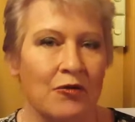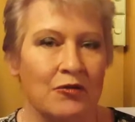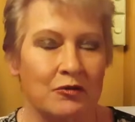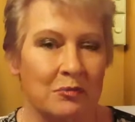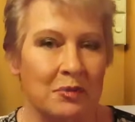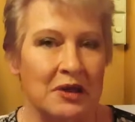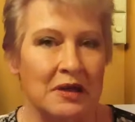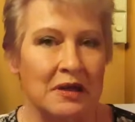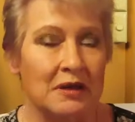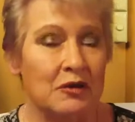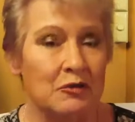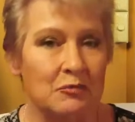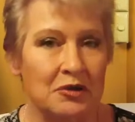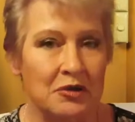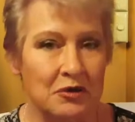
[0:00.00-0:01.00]
of
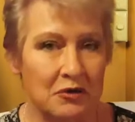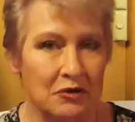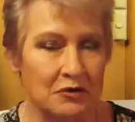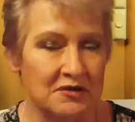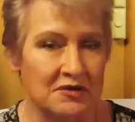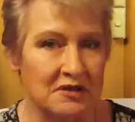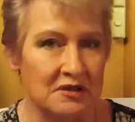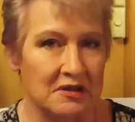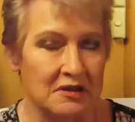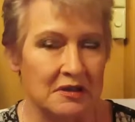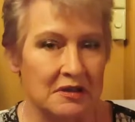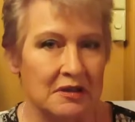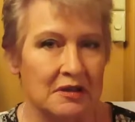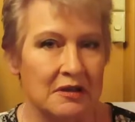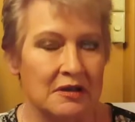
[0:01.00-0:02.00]
being abused
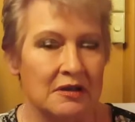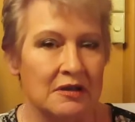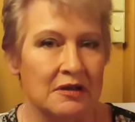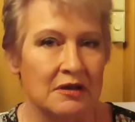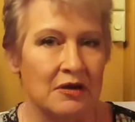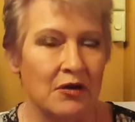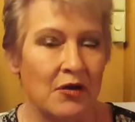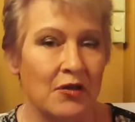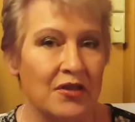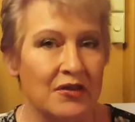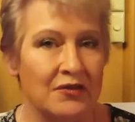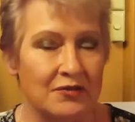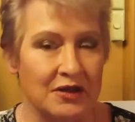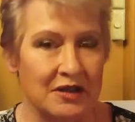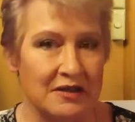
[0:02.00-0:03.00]

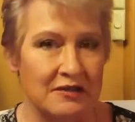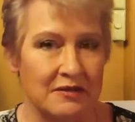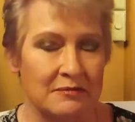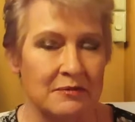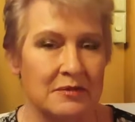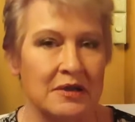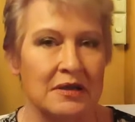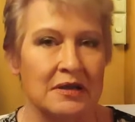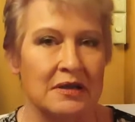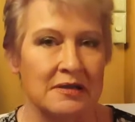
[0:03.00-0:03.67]
on the victim